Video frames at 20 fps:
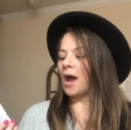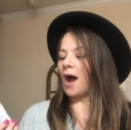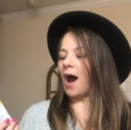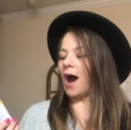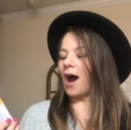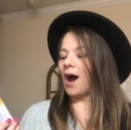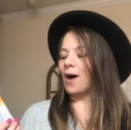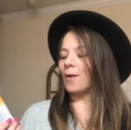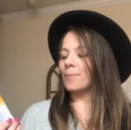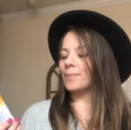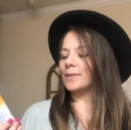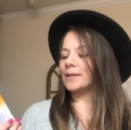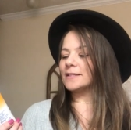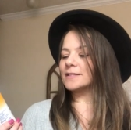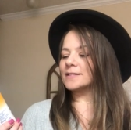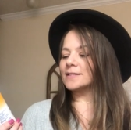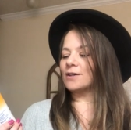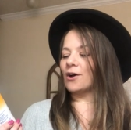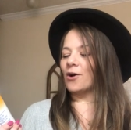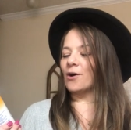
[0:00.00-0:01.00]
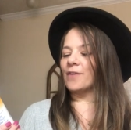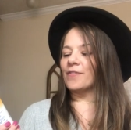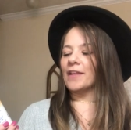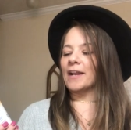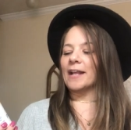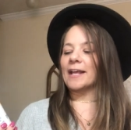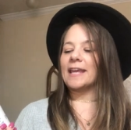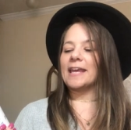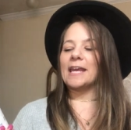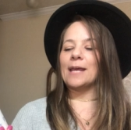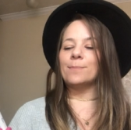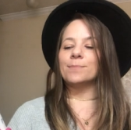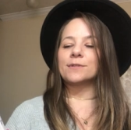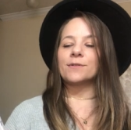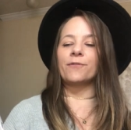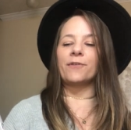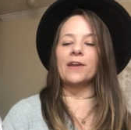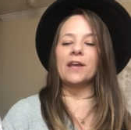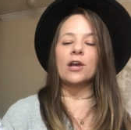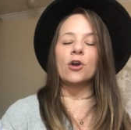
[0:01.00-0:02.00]
Um, so, and then it keeps
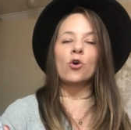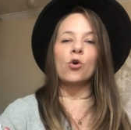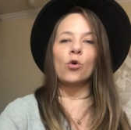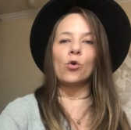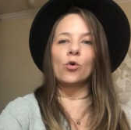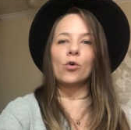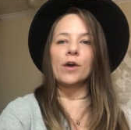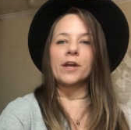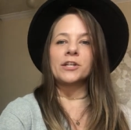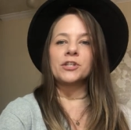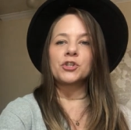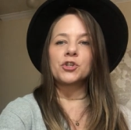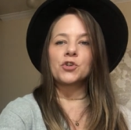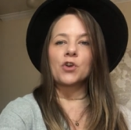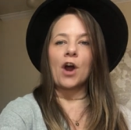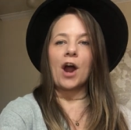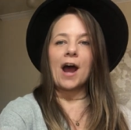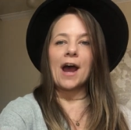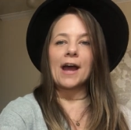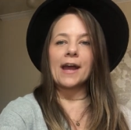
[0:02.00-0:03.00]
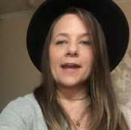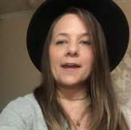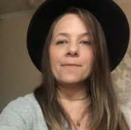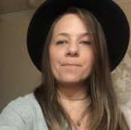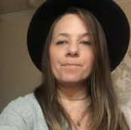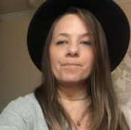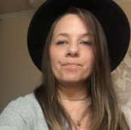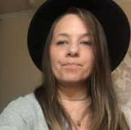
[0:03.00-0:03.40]
feet cool and dry.